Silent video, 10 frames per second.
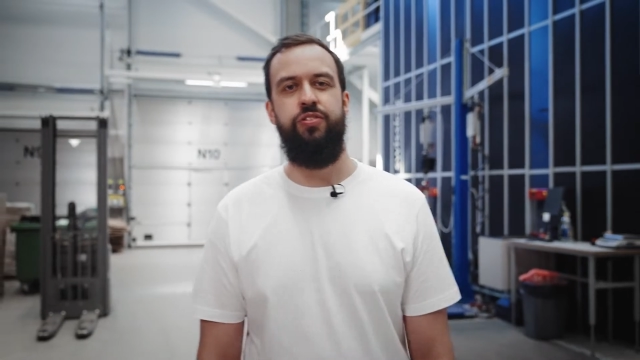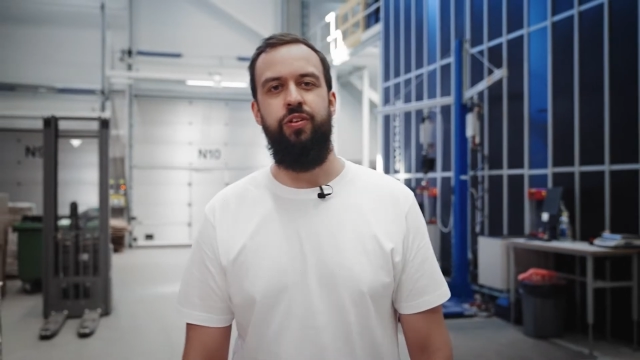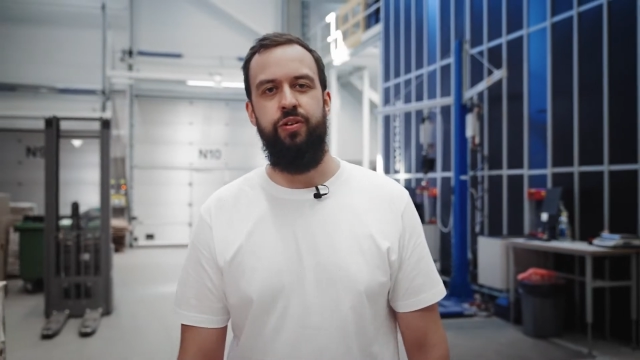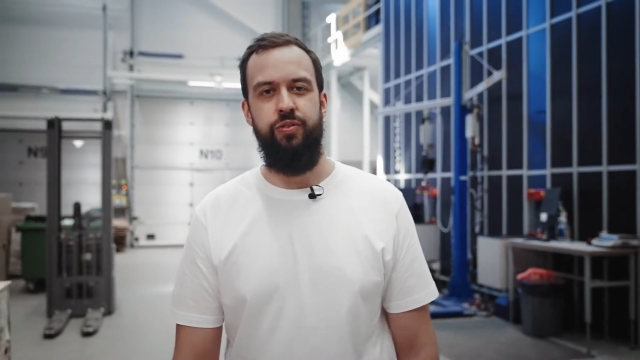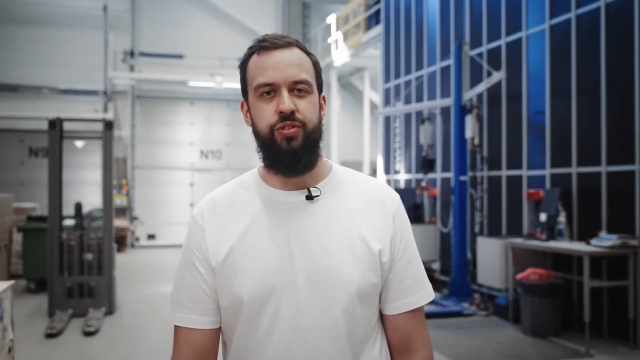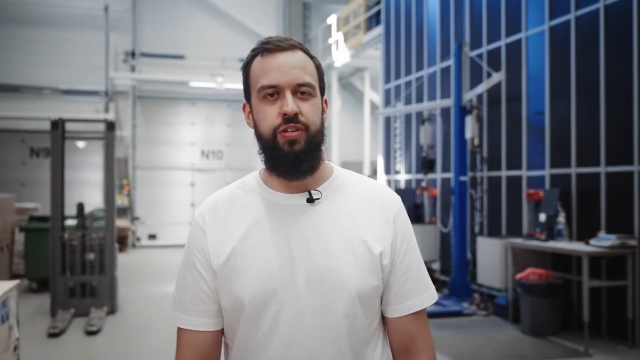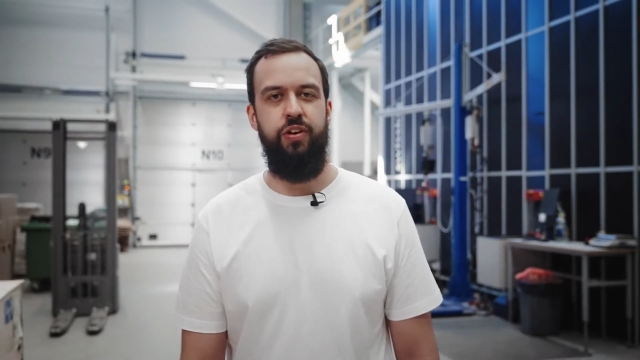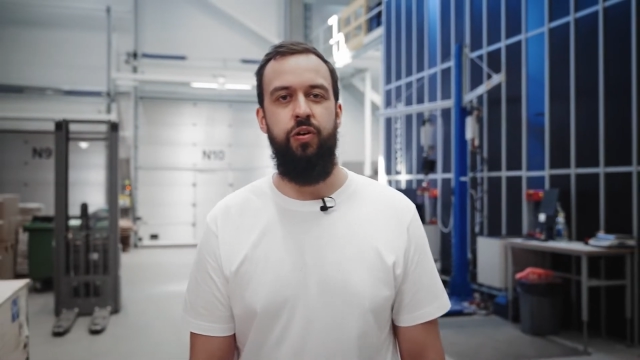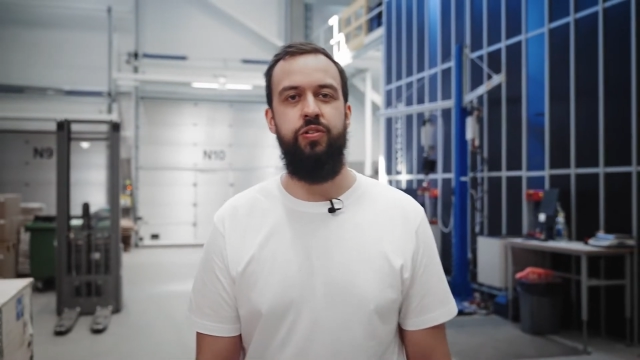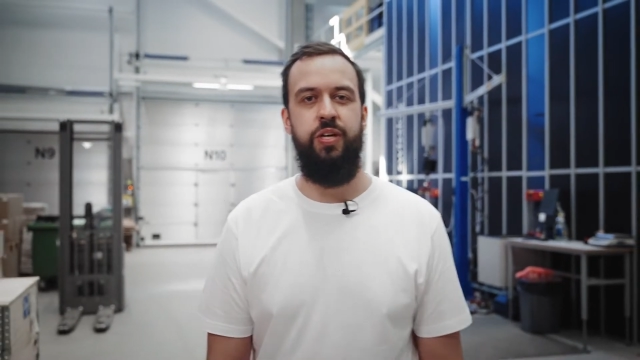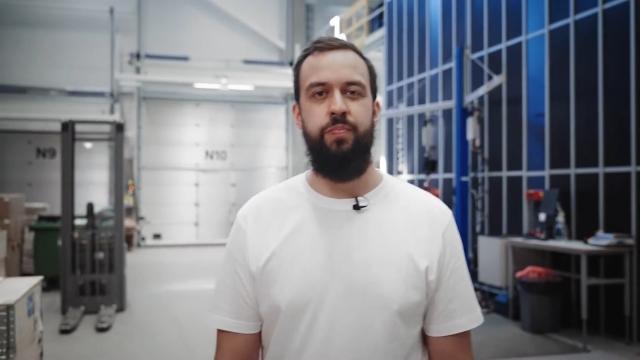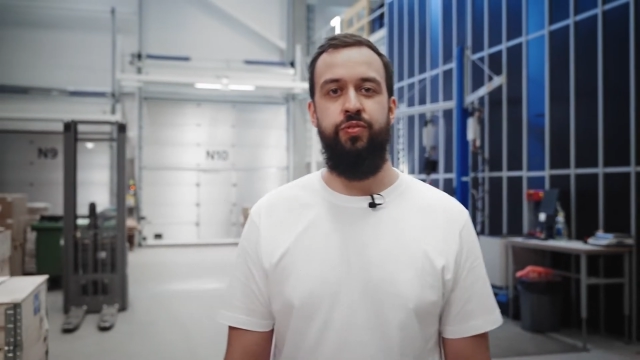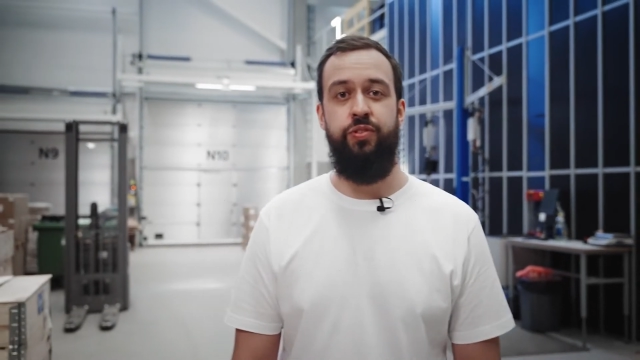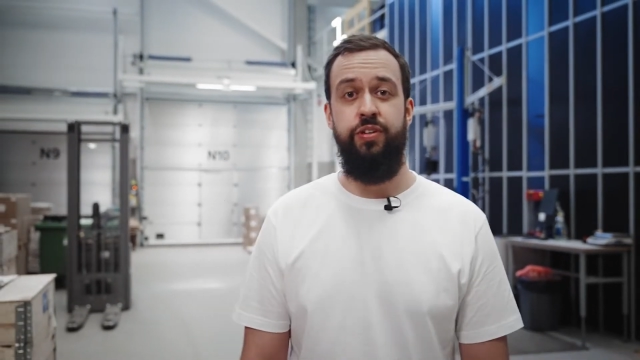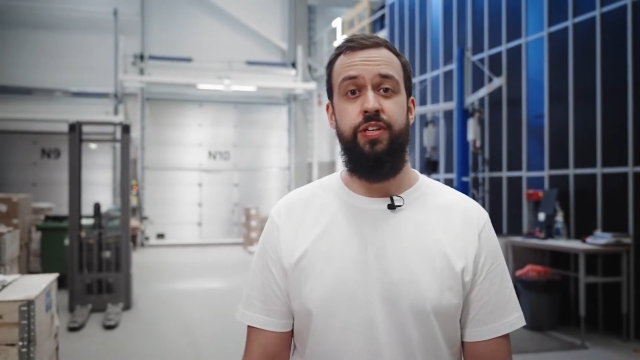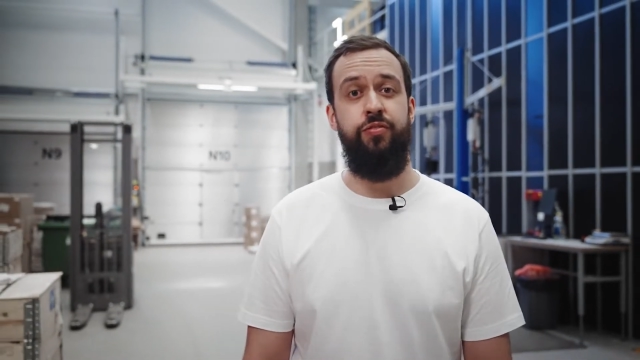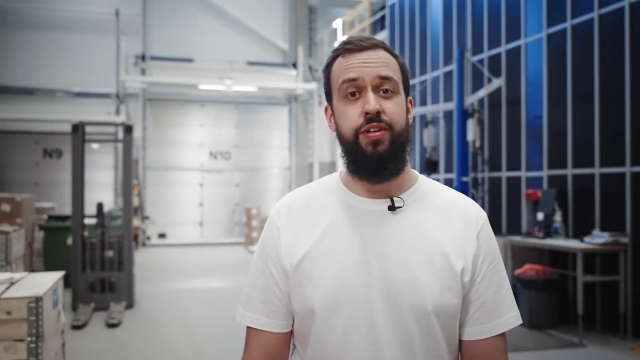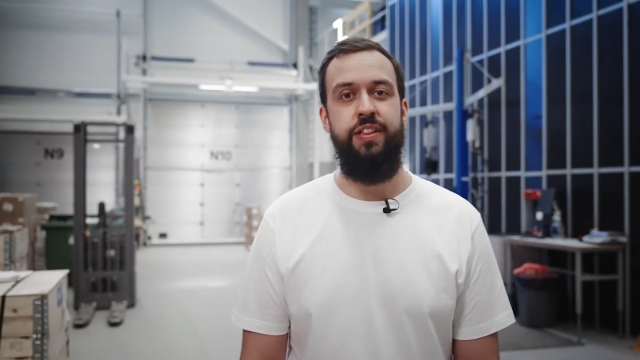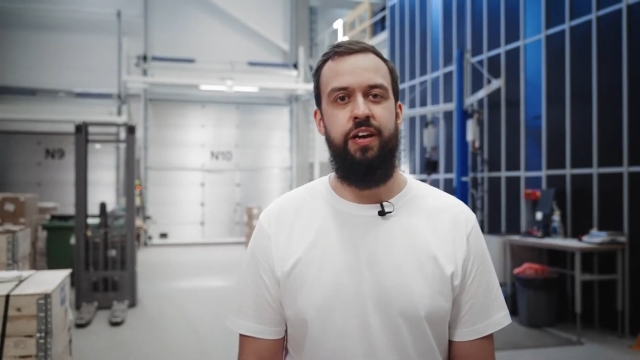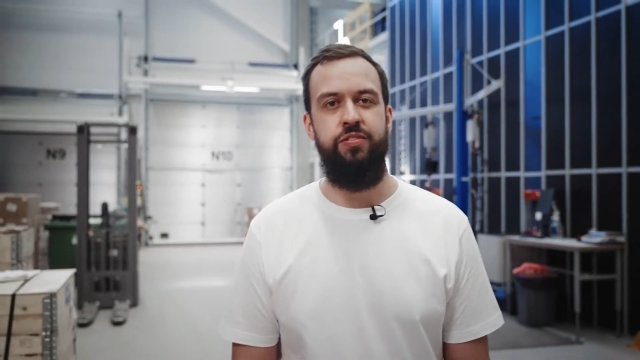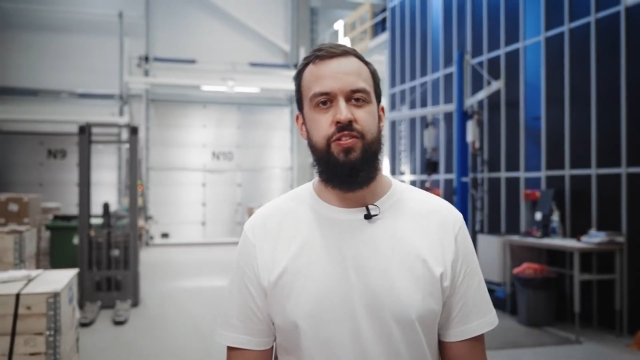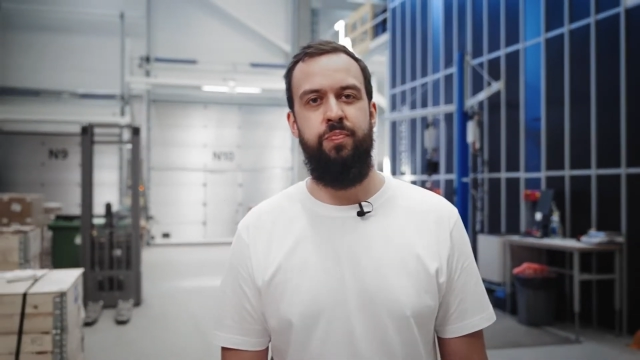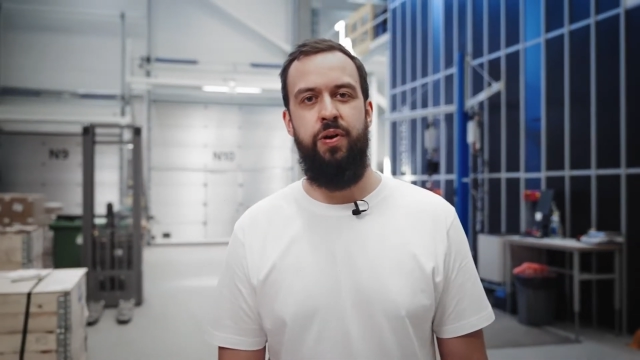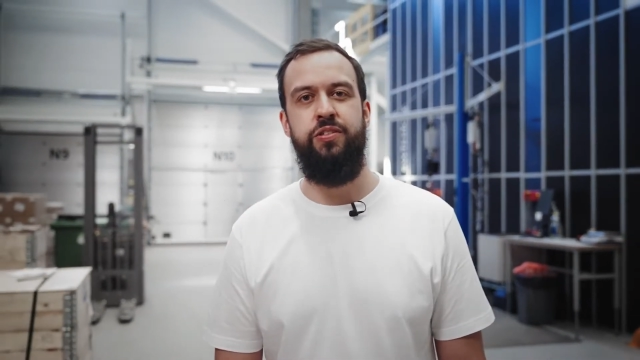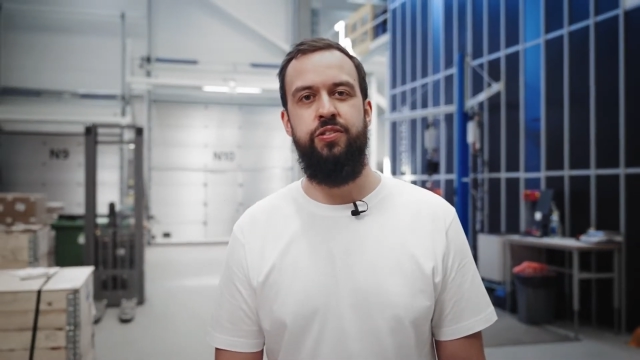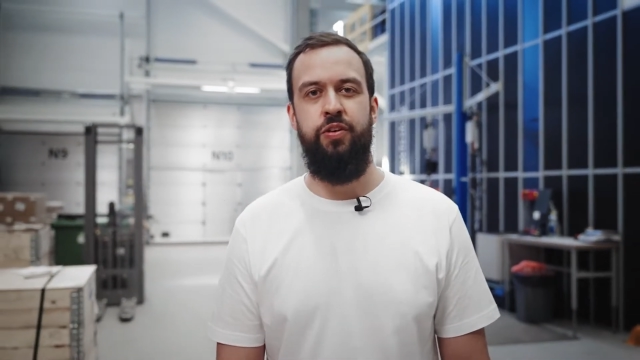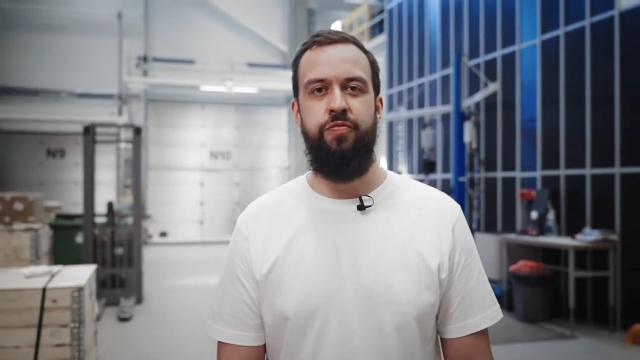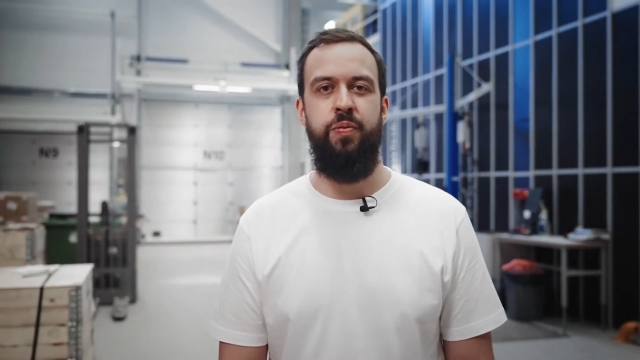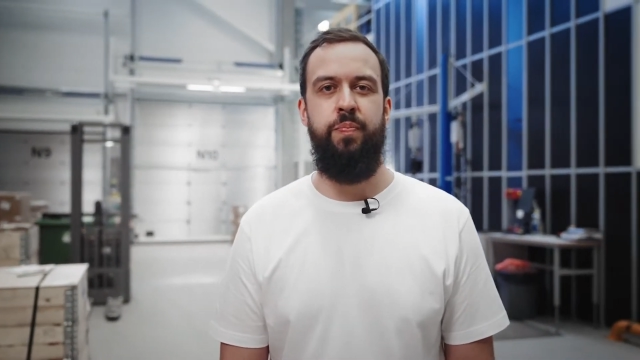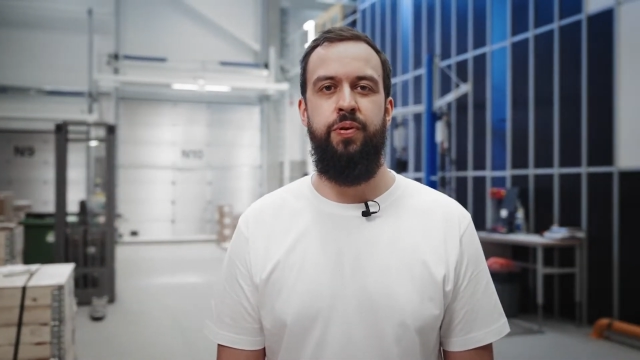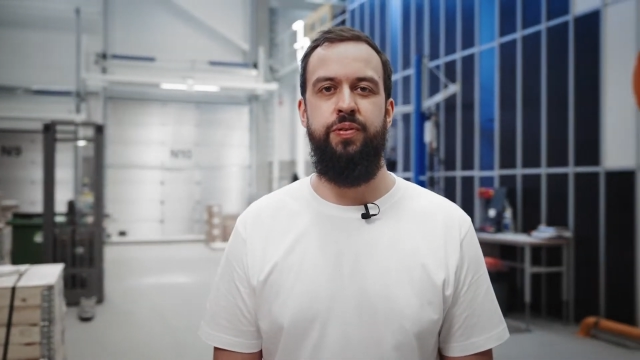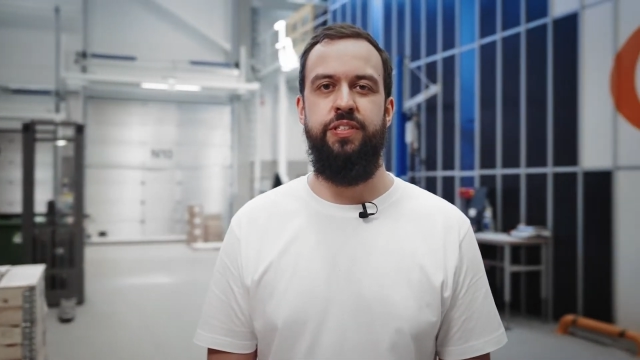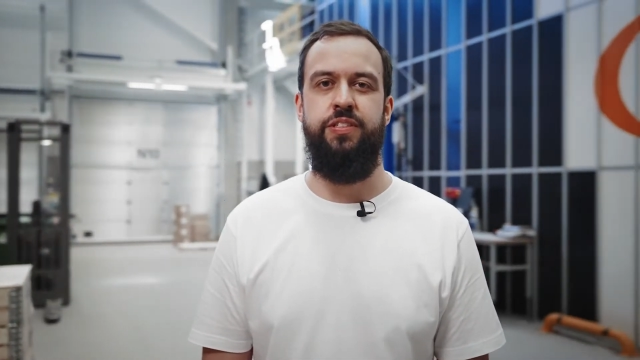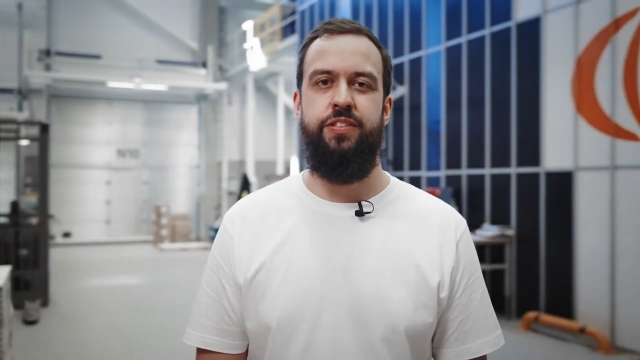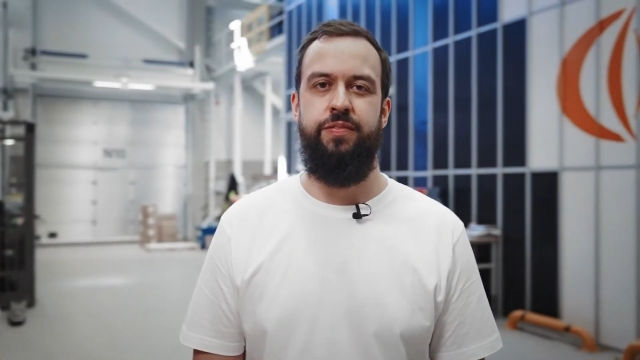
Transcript: solution holds up to 33,000 boxes of components.